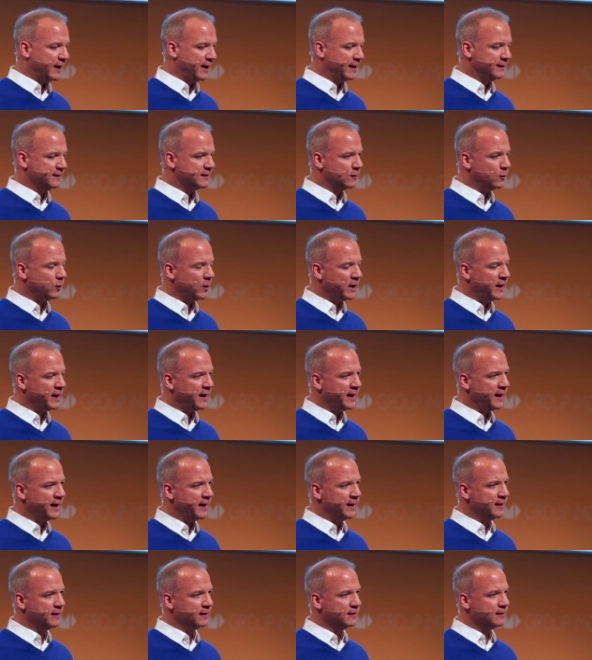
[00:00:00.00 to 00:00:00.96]
And the
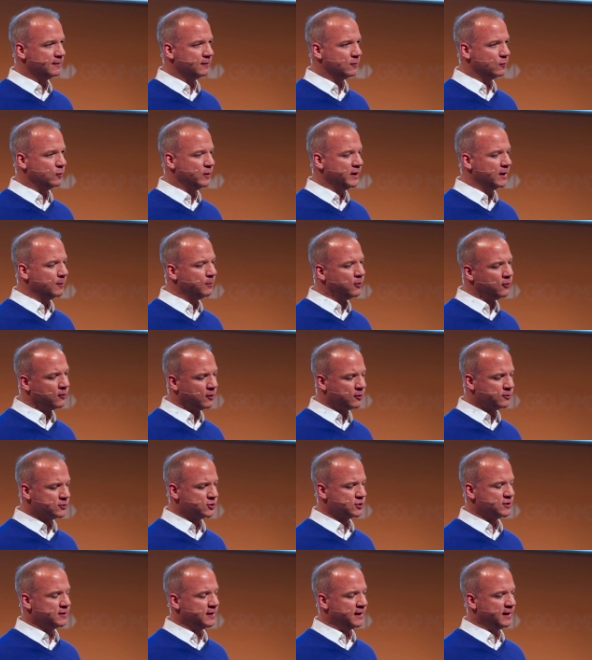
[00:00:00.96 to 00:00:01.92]
way we
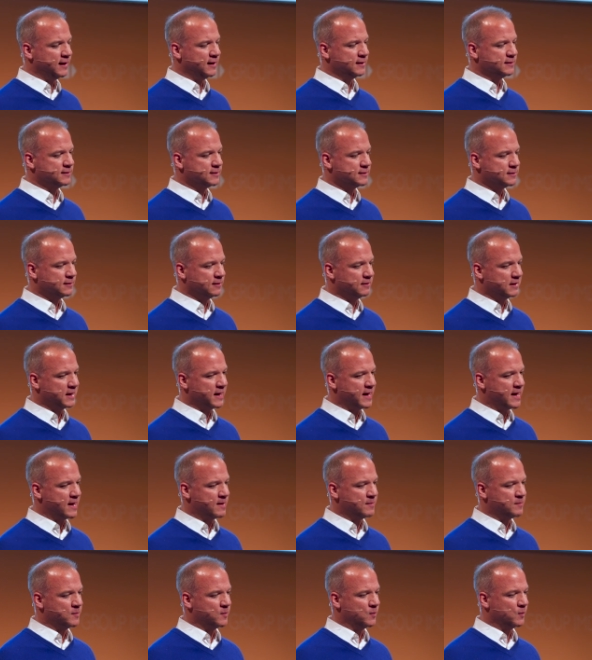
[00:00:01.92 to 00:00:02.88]
approach that
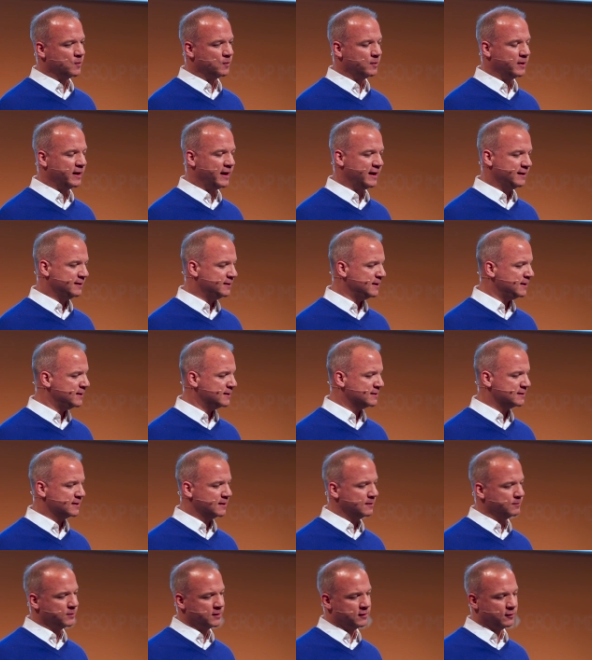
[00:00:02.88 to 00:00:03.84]
um, at
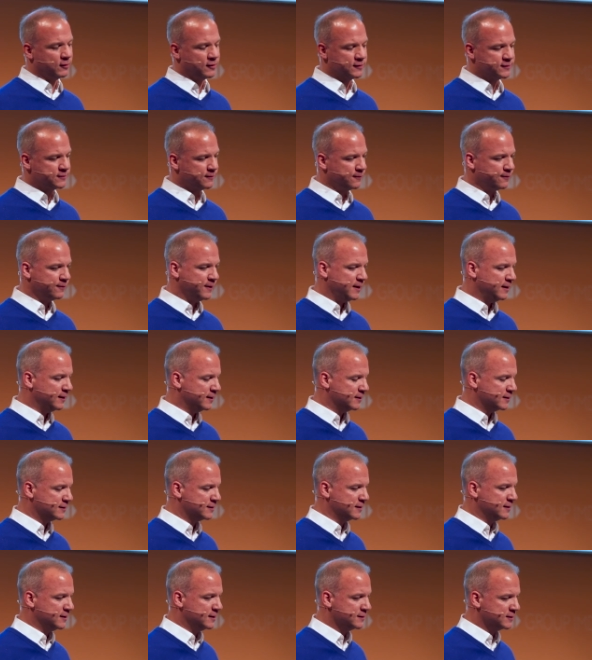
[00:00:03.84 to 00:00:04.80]
Deezer, but also think
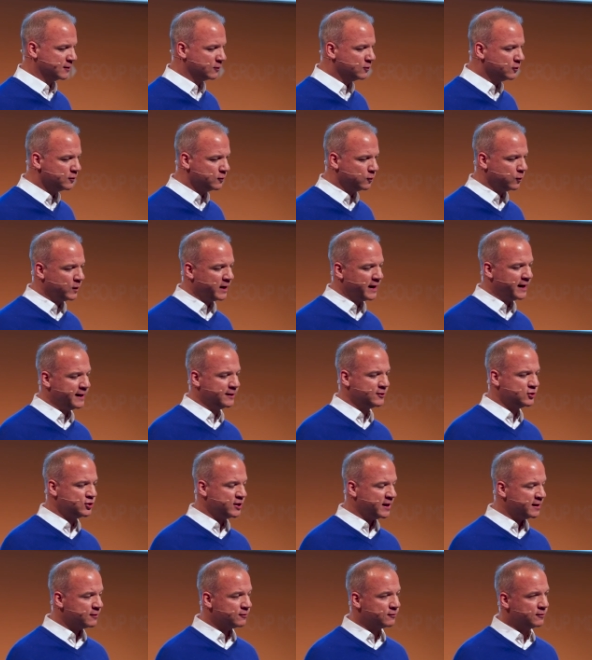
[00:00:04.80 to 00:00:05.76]
is a, is a good way
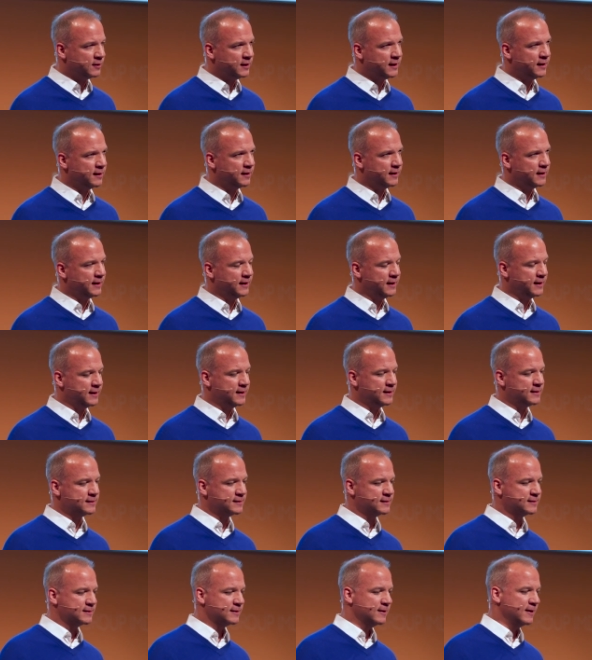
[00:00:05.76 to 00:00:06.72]
generally,
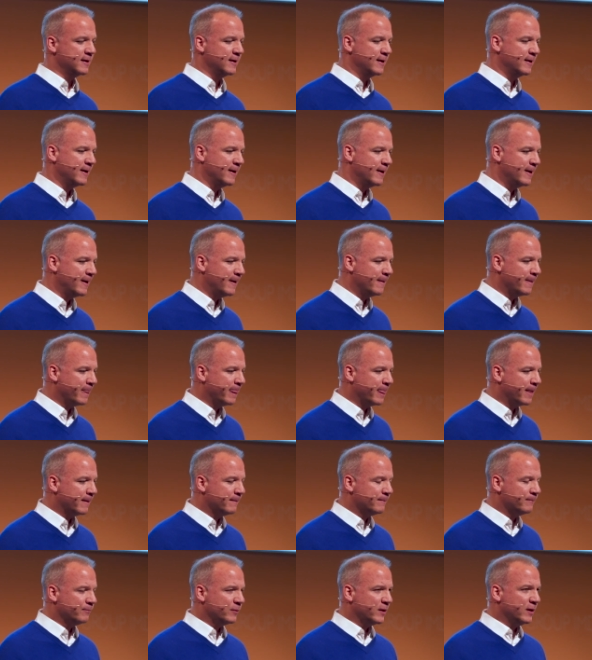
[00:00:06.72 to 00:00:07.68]
is
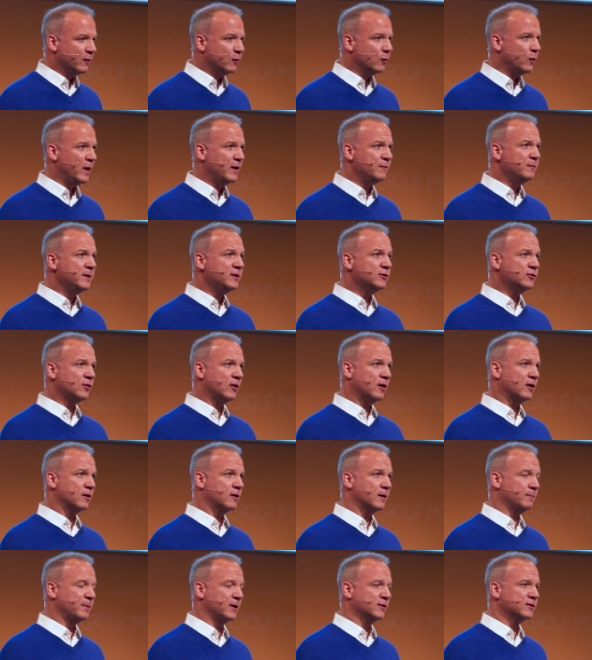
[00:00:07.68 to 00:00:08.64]
when we
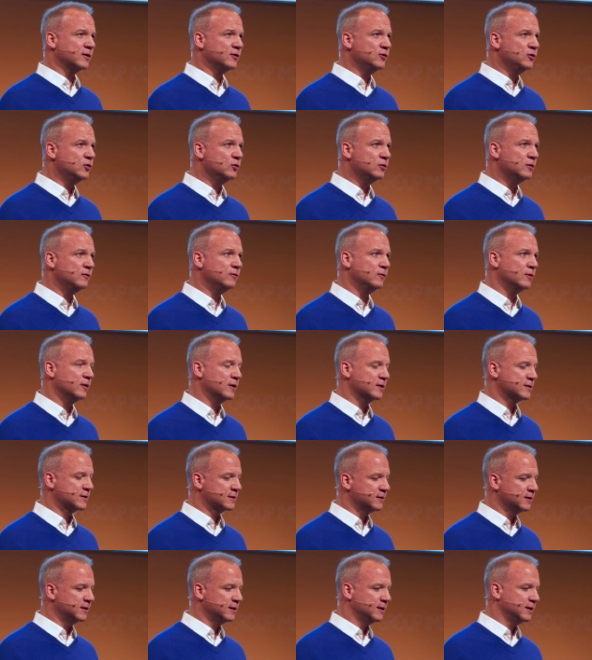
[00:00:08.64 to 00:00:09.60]
talk about the
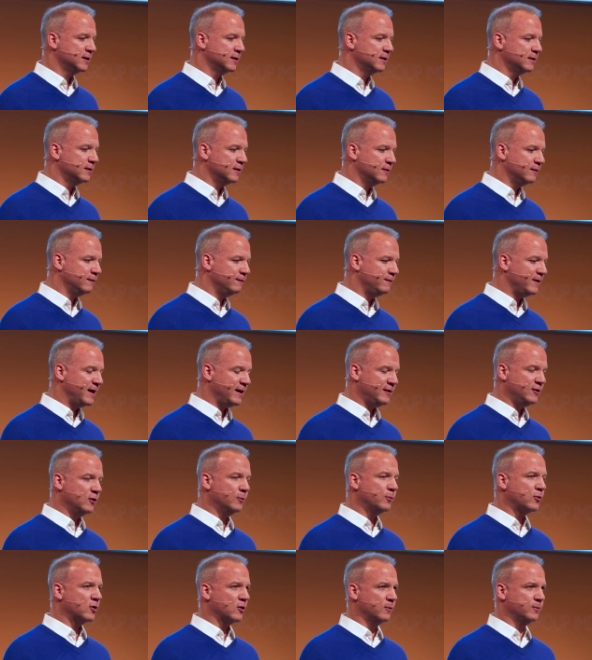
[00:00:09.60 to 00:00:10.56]
universal
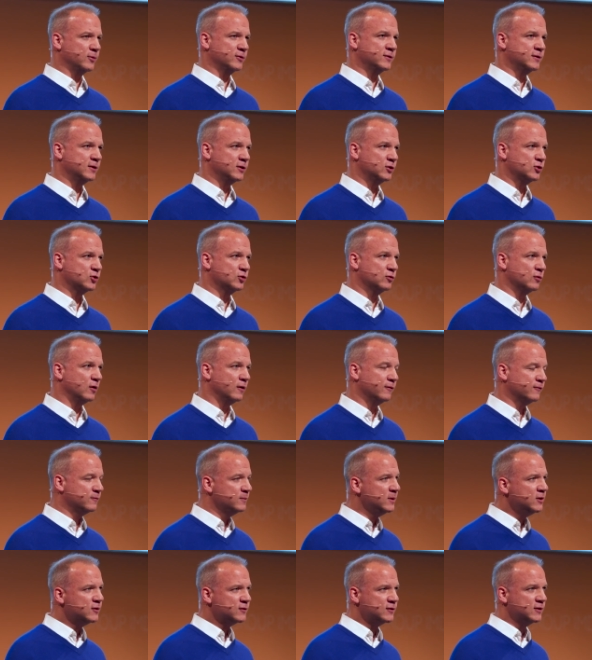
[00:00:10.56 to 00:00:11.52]
value proposition
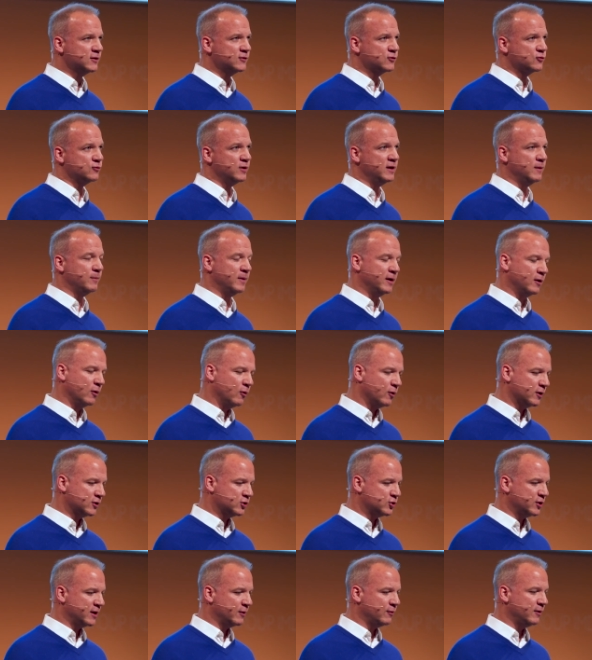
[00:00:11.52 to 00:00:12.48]
of music streaming
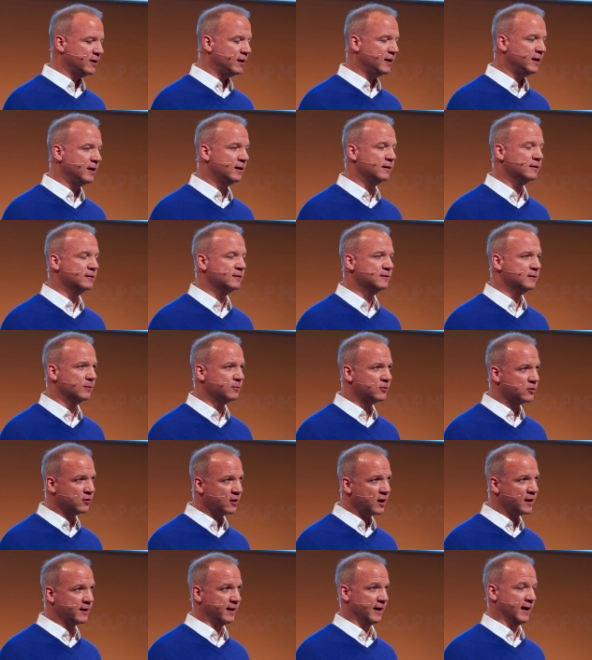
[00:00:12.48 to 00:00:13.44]
or generally the
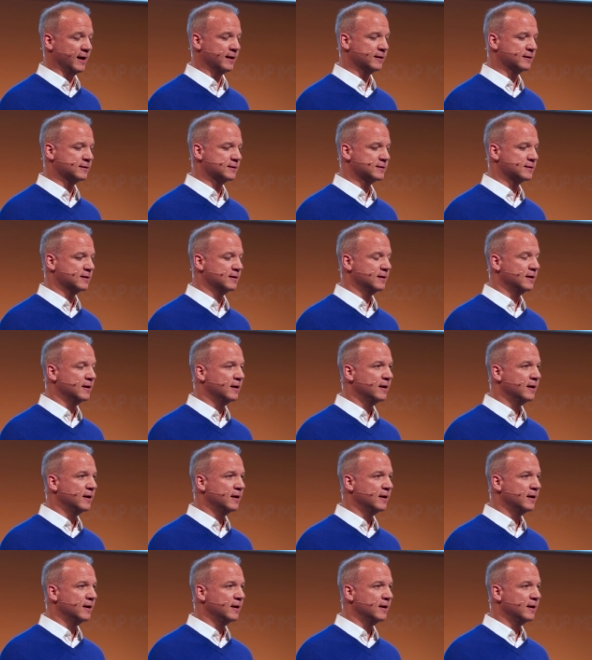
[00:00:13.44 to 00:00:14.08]
product,